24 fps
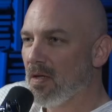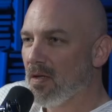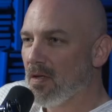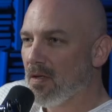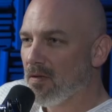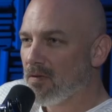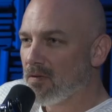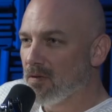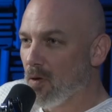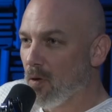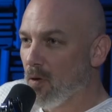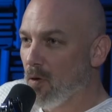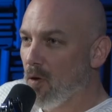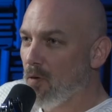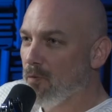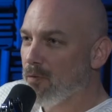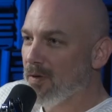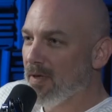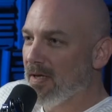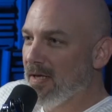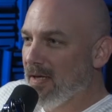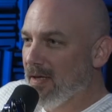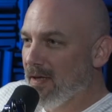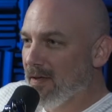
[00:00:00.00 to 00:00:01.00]
So
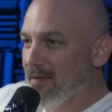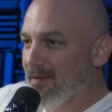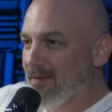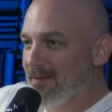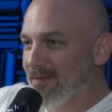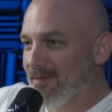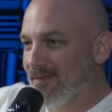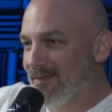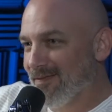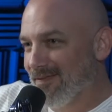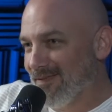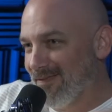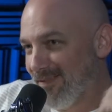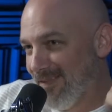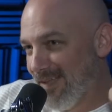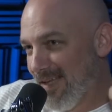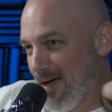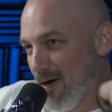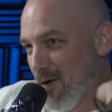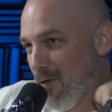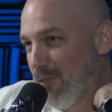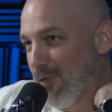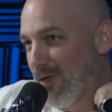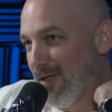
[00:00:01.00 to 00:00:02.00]
hopefully,
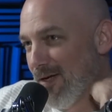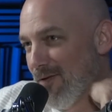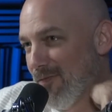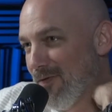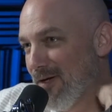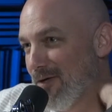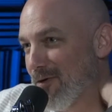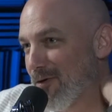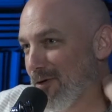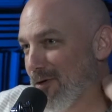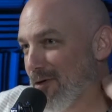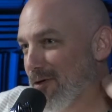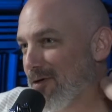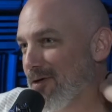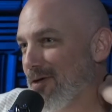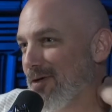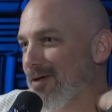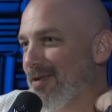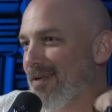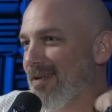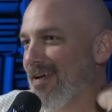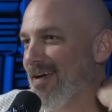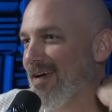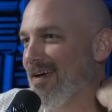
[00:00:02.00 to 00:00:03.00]
Navindra, you
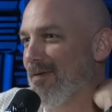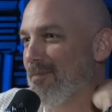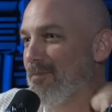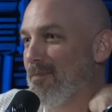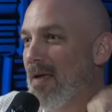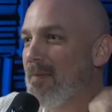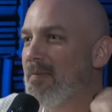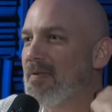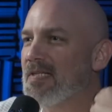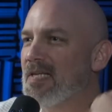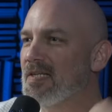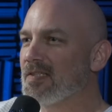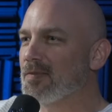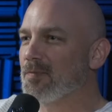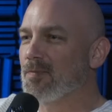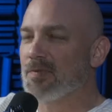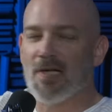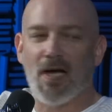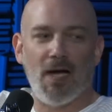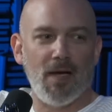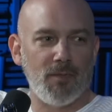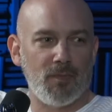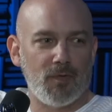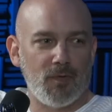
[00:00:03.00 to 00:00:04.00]
could maybe take some
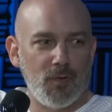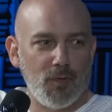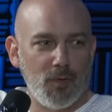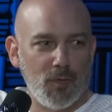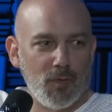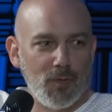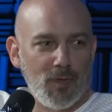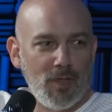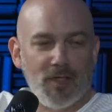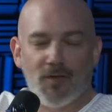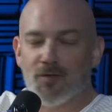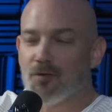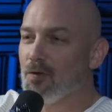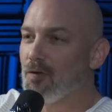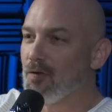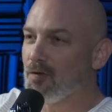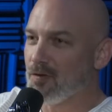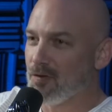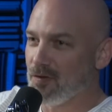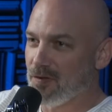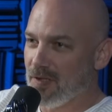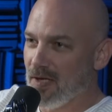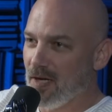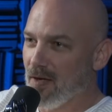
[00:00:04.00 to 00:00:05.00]
time to introduce
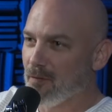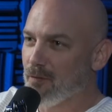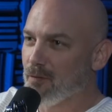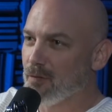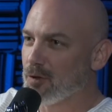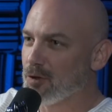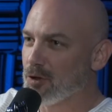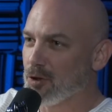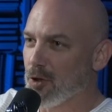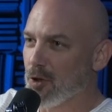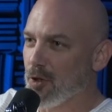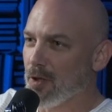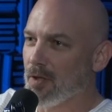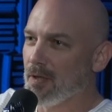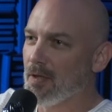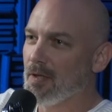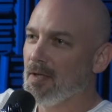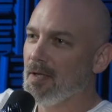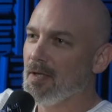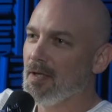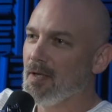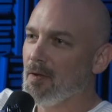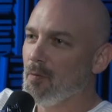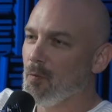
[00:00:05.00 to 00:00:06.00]
yourself for sure.
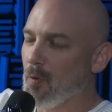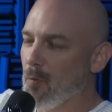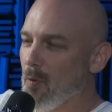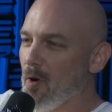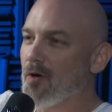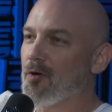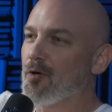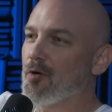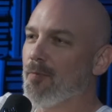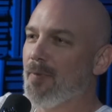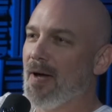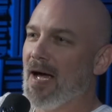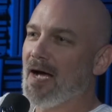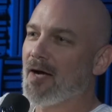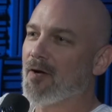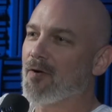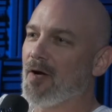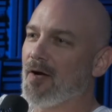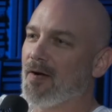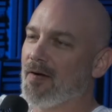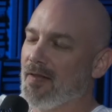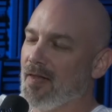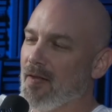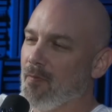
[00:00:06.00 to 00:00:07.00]
We want your
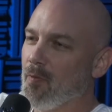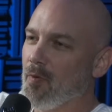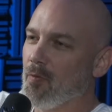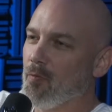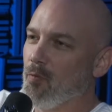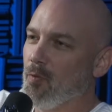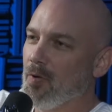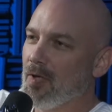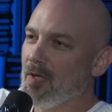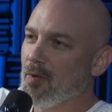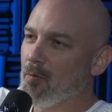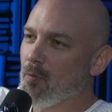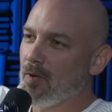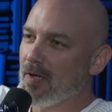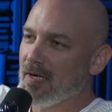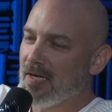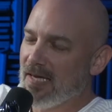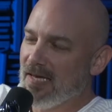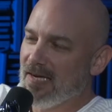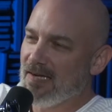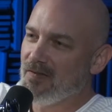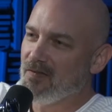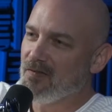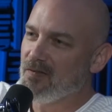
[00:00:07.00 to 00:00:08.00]
background, and then we really want to
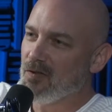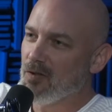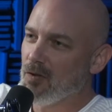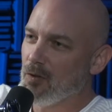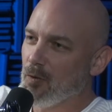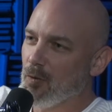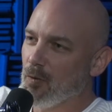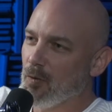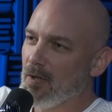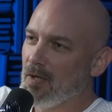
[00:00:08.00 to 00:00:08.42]
get into